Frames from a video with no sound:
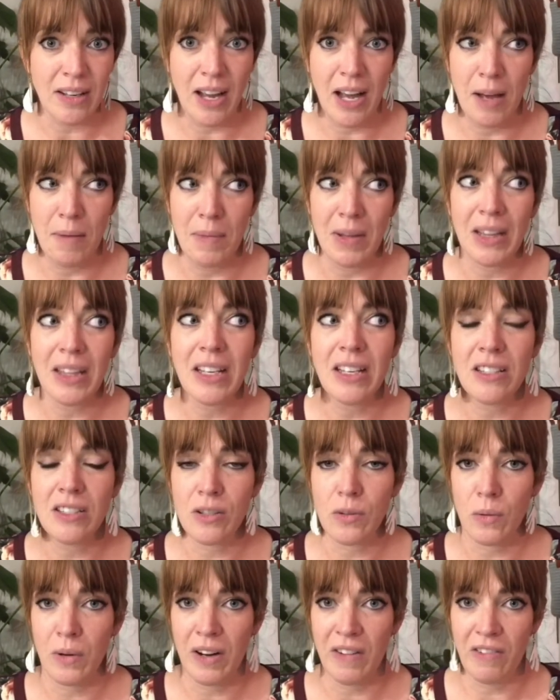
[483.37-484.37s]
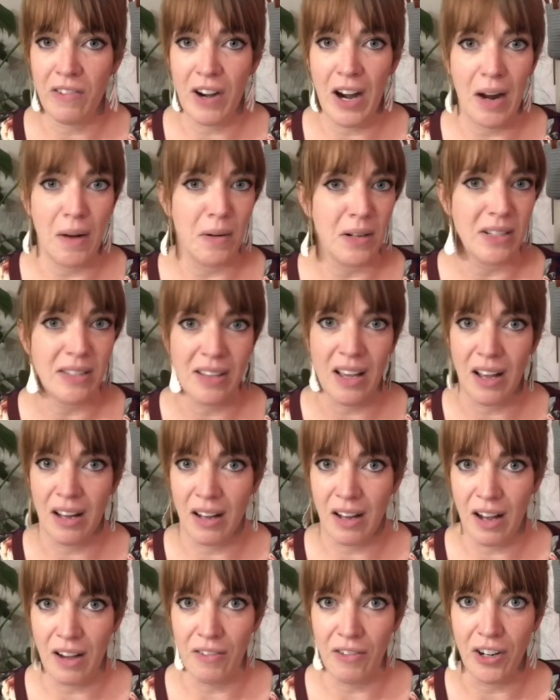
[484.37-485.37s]
at least 24 hours
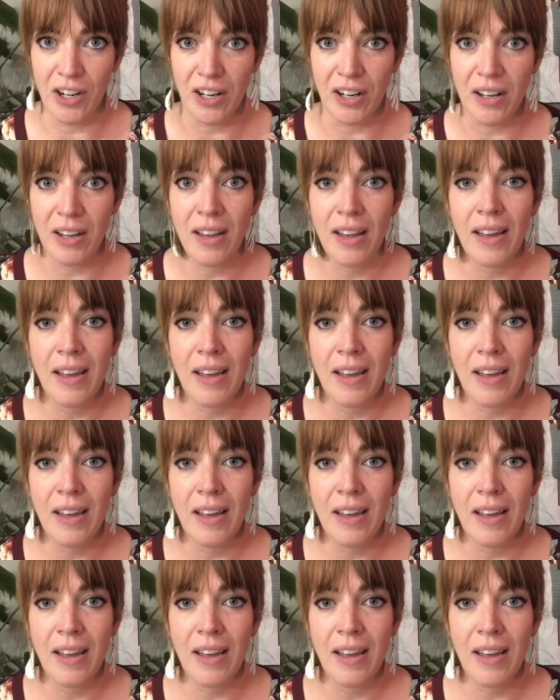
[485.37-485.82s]
uncovered.